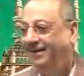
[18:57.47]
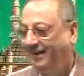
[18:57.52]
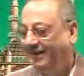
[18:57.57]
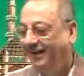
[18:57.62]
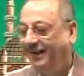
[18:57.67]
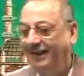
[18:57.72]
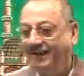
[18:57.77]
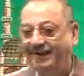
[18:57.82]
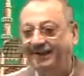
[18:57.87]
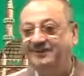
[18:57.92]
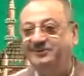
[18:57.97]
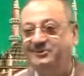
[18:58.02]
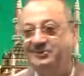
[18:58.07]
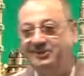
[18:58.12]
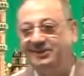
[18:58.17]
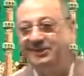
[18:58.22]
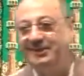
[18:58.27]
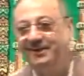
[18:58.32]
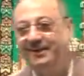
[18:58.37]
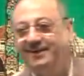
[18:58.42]
I can see
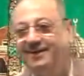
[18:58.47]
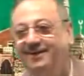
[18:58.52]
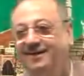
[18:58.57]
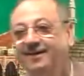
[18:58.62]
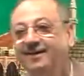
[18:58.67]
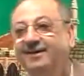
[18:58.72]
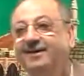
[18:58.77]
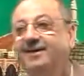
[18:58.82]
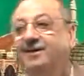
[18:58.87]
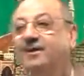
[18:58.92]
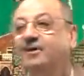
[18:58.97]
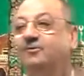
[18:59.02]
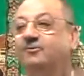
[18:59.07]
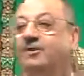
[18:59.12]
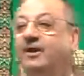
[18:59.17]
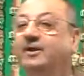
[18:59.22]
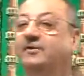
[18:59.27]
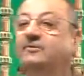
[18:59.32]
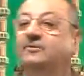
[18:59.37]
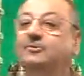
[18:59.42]
here.
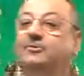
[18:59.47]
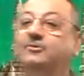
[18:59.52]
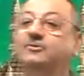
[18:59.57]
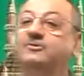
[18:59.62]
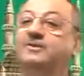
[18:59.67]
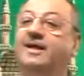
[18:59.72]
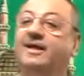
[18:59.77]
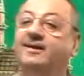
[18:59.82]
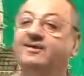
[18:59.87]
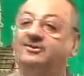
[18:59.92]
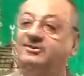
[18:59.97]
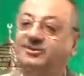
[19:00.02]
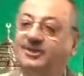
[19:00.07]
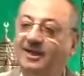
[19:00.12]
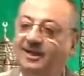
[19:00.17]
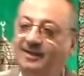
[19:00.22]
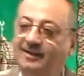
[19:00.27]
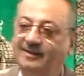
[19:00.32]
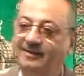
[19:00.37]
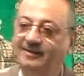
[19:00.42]
Fahimtu
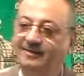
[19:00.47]
darsa